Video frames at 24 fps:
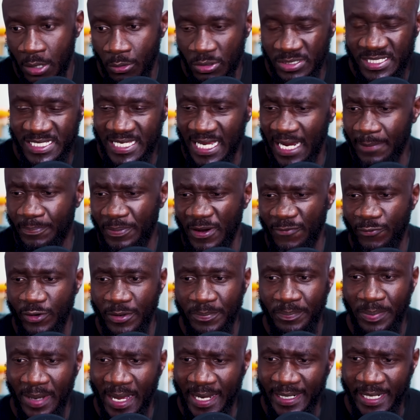What's up,
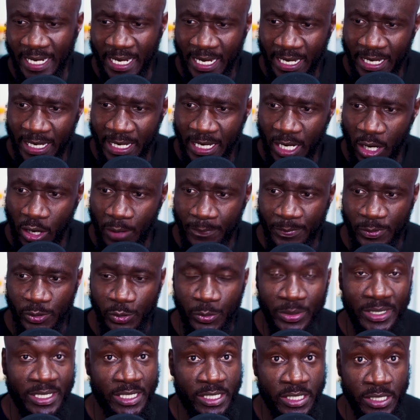everybody? I hope you're
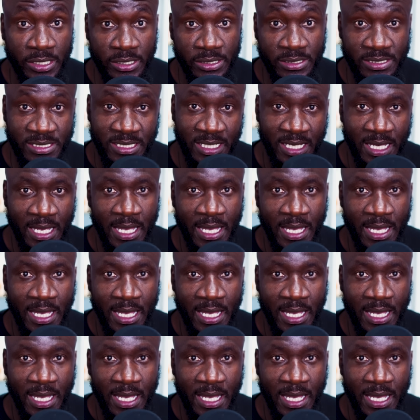doing good.